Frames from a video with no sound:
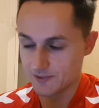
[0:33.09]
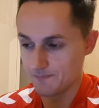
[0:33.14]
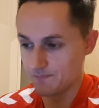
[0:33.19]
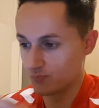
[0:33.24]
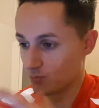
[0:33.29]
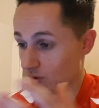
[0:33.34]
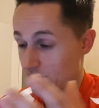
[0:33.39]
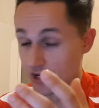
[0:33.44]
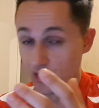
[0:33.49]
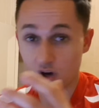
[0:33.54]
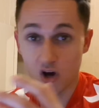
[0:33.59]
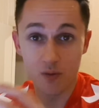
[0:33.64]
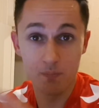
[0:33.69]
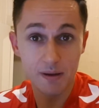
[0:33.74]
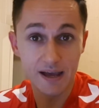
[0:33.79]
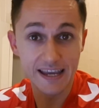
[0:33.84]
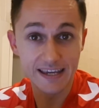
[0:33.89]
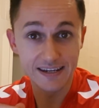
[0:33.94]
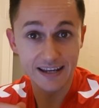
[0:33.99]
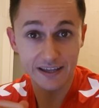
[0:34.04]
And when you're not a
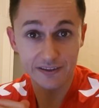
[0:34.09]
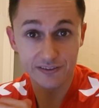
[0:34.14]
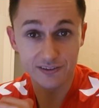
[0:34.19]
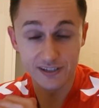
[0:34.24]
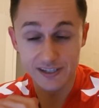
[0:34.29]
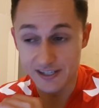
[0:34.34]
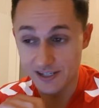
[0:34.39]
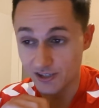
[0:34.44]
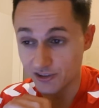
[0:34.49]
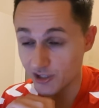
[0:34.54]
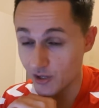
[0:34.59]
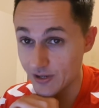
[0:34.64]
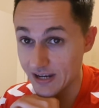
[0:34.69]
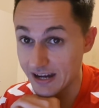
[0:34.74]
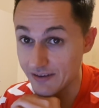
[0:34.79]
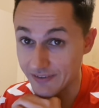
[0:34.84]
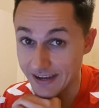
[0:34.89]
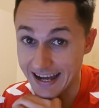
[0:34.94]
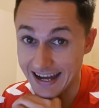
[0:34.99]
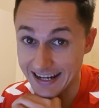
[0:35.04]
paid athlete and you don't
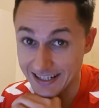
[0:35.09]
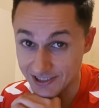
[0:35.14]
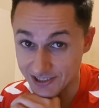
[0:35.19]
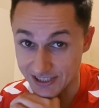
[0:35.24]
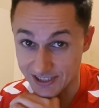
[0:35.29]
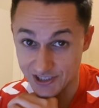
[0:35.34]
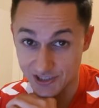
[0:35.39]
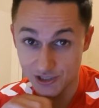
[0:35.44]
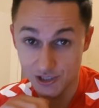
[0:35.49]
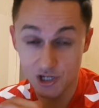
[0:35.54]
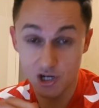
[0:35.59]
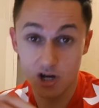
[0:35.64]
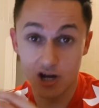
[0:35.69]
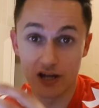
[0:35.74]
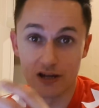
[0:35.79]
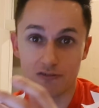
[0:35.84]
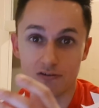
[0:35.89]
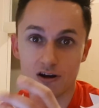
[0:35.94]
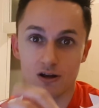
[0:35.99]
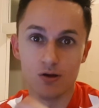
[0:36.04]
have access to
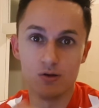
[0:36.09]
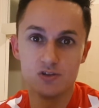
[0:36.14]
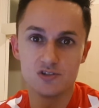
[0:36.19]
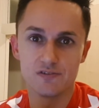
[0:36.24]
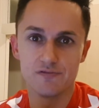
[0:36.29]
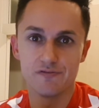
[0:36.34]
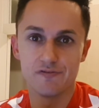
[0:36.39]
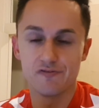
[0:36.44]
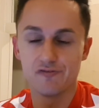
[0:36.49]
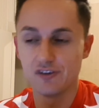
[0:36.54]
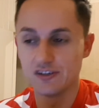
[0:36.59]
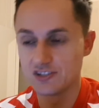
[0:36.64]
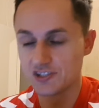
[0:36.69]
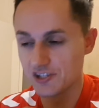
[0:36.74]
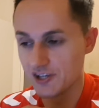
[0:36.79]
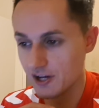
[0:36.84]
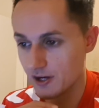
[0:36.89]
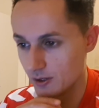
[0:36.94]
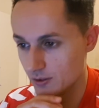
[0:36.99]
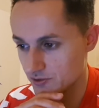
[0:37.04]
chiros and
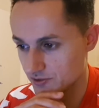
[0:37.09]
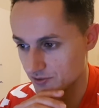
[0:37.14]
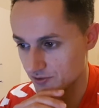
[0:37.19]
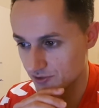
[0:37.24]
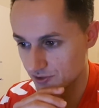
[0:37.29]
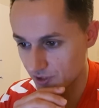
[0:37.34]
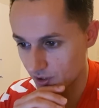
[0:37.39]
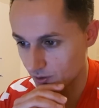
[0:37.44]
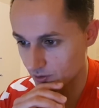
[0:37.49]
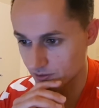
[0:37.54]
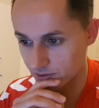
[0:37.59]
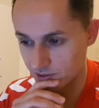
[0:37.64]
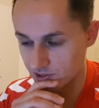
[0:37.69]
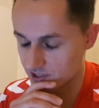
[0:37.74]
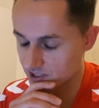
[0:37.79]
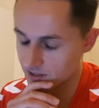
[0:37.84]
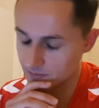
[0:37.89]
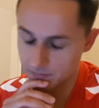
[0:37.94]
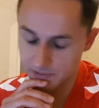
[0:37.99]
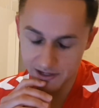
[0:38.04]
physios and doctors,
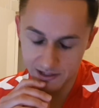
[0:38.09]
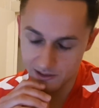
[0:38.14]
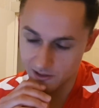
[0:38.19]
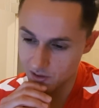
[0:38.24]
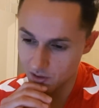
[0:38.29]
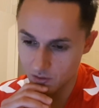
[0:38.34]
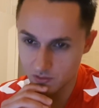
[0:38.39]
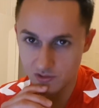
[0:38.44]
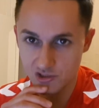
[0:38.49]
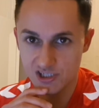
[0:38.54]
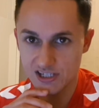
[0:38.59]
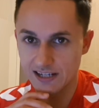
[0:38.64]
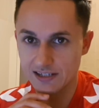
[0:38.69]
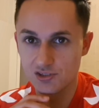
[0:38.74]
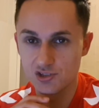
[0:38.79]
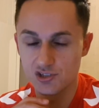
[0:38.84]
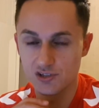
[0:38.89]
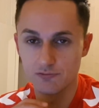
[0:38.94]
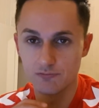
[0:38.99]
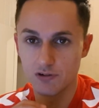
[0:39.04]
it can be a long,
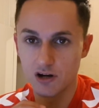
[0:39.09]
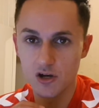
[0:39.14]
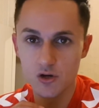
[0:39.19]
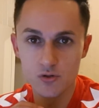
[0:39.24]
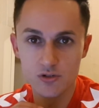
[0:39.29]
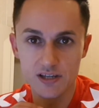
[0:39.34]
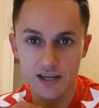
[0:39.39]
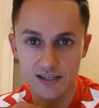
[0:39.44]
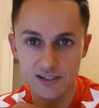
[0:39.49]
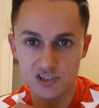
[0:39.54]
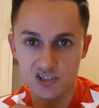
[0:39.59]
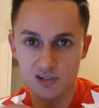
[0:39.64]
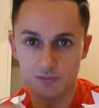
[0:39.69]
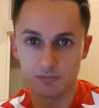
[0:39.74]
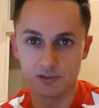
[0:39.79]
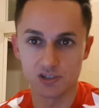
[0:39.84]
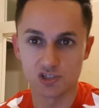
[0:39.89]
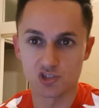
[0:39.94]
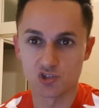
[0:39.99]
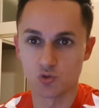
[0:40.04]
challenging road getting
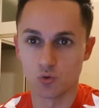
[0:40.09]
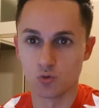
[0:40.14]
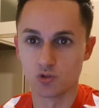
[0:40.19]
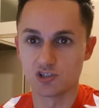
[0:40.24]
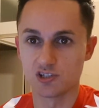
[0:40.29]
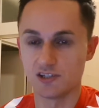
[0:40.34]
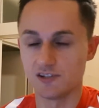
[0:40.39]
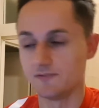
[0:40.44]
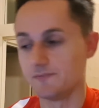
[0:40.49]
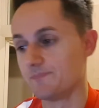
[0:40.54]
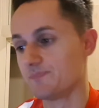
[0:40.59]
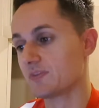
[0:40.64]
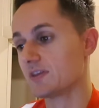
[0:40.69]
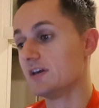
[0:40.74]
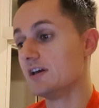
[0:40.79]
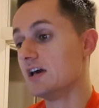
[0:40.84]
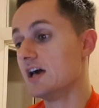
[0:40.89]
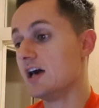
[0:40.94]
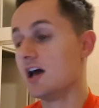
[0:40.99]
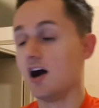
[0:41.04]
something sorted. And
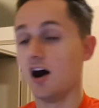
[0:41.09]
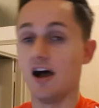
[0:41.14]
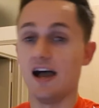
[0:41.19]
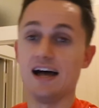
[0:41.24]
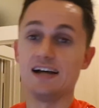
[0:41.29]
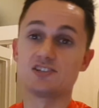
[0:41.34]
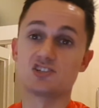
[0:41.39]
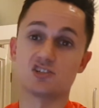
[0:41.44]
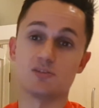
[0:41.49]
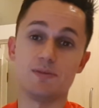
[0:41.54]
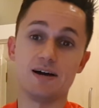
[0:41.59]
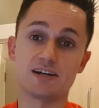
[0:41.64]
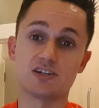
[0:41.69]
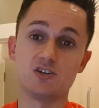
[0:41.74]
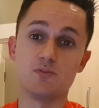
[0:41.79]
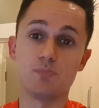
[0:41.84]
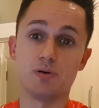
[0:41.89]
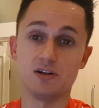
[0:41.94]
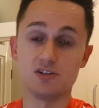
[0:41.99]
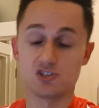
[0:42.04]
I had some
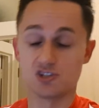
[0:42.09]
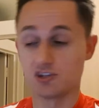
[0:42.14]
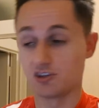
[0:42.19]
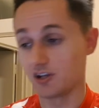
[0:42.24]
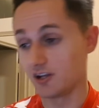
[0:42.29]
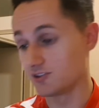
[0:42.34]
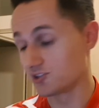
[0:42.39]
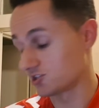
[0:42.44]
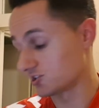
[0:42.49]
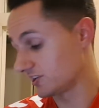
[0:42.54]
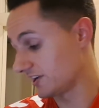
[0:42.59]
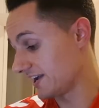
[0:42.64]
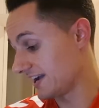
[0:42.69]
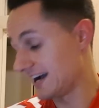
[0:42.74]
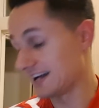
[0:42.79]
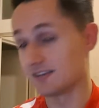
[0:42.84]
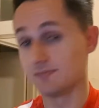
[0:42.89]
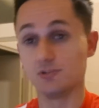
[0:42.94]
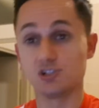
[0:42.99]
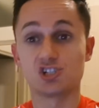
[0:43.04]
acupuncture done today. I
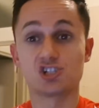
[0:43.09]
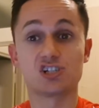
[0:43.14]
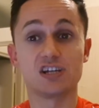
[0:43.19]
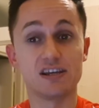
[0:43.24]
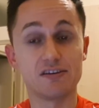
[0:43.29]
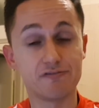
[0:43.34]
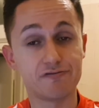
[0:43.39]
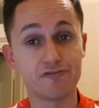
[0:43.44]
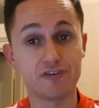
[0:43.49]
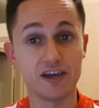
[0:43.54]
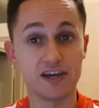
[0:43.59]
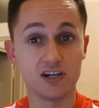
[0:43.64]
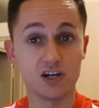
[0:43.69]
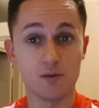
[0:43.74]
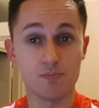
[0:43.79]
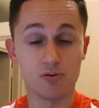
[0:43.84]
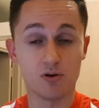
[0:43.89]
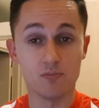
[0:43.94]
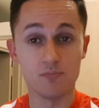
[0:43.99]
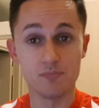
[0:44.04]
had a machine fitted
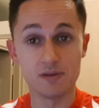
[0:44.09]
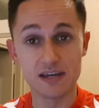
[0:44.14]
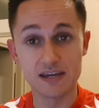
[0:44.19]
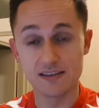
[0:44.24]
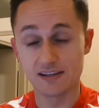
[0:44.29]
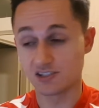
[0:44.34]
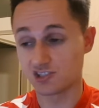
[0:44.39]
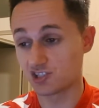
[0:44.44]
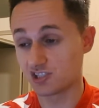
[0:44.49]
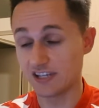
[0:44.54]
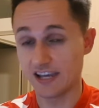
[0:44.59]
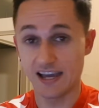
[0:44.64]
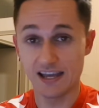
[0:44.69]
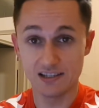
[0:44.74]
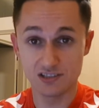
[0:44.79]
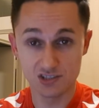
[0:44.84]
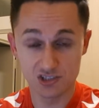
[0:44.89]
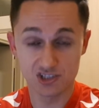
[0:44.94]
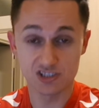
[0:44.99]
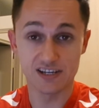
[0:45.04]
up on me that
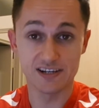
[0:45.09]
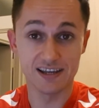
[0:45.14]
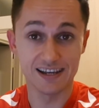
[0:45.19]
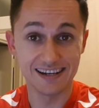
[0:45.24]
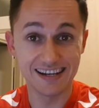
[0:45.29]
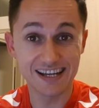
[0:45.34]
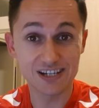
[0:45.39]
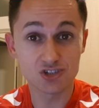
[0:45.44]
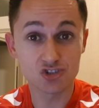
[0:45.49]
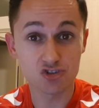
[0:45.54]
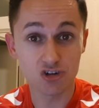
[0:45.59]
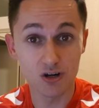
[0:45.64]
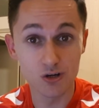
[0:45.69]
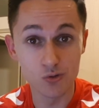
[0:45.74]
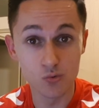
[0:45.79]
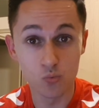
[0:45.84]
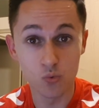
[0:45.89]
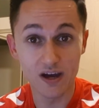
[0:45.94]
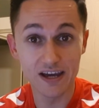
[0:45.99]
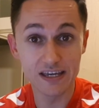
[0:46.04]
sent
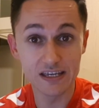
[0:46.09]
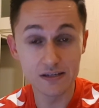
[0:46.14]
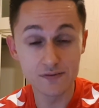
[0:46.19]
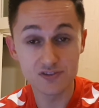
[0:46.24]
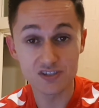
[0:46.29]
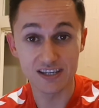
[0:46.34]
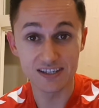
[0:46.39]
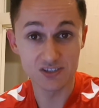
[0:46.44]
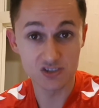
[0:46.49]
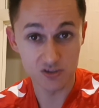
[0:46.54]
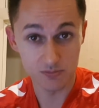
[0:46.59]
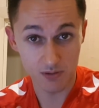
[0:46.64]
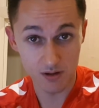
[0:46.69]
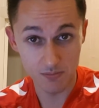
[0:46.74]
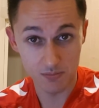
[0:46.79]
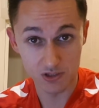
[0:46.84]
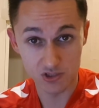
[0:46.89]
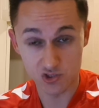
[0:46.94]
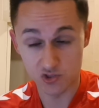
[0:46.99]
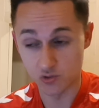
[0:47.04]
electro waves into my
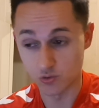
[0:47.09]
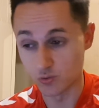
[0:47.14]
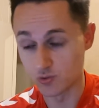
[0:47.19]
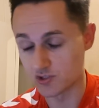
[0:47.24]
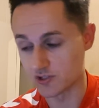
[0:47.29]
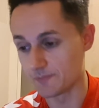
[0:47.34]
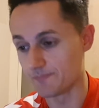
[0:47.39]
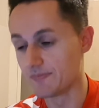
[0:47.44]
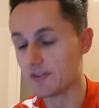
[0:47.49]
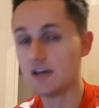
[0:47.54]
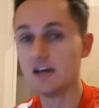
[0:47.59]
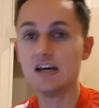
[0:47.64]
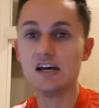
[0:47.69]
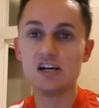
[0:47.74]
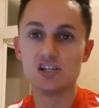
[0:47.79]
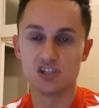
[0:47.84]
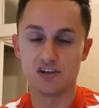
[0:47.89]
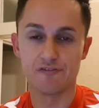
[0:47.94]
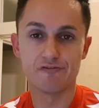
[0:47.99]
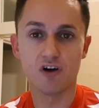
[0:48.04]
muscles, and
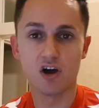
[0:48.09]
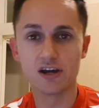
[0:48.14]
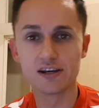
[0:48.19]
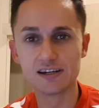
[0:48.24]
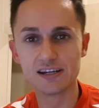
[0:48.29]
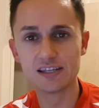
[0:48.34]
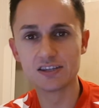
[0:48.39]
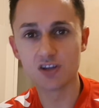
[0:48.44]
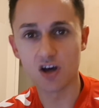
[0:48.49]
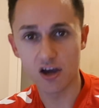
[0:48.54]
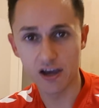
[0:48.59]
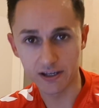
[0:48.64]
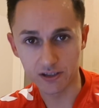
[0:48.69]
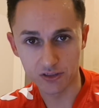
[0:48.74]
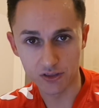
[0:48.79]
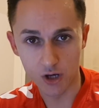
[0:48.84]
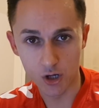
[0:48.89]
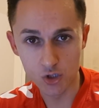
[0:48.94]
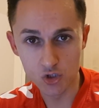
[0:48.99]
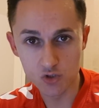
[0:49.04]
she finally
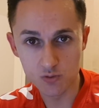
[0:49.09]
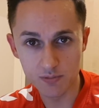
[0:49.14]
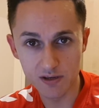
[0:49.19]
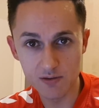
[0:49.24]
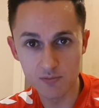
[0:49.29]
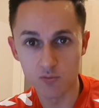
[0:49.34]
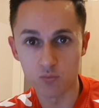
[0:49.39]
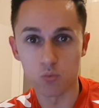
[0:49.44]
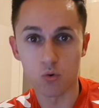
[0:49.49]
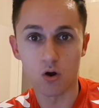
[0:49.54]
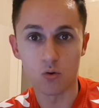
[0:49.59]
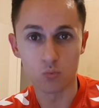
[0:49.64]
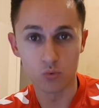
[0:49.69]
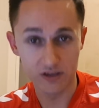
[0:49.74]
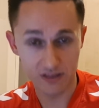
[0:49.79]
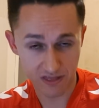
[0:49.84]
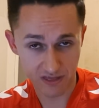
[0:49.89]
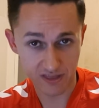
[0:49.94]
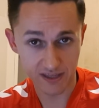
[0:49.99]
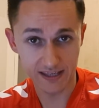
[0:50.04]
diagnosed me with what
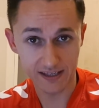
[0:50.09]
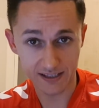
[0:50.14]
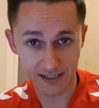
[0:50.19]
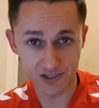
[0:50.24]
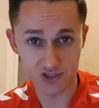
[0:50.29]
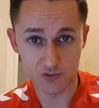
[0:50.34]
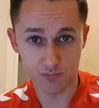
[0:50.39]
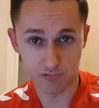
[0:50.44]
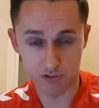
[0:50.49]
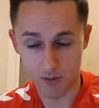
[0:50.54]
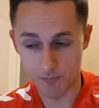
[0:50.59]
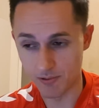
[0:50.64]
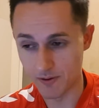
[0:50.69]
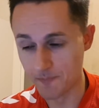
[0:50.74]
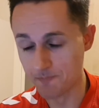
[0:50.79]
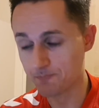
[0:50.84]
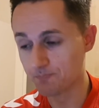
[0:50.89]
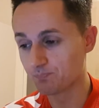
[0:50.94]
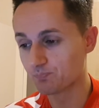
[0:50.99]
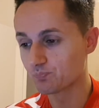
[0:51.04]
we think is the
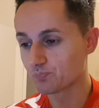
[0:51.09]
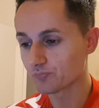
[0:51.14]
problem.